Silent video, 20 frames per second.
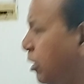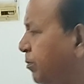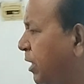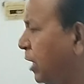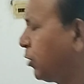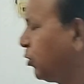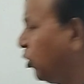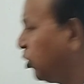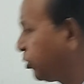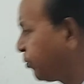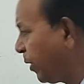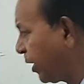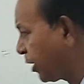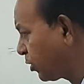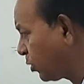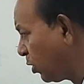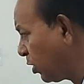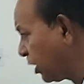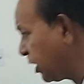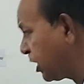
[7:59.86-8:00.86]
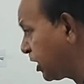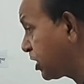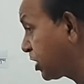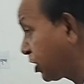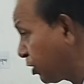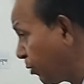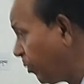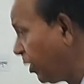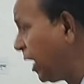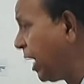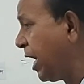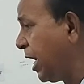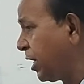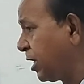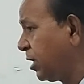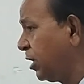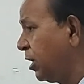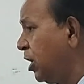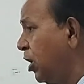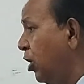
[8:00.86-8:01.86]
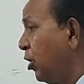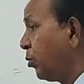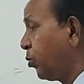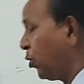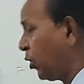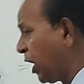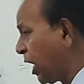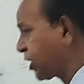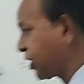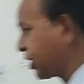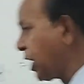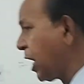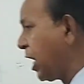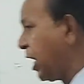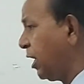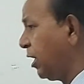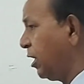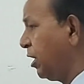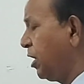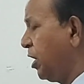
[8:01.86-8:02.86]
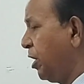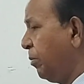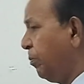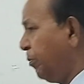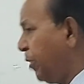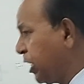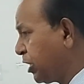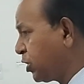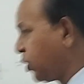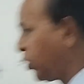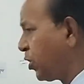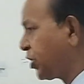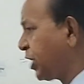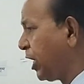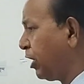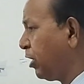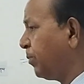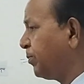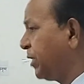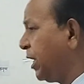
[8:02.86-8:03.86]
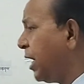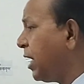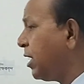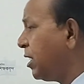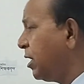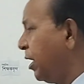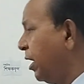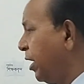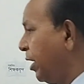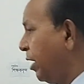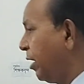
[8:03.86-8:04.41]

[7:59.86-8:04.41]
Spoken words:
of the growth factor? It stimulates production, maturation of the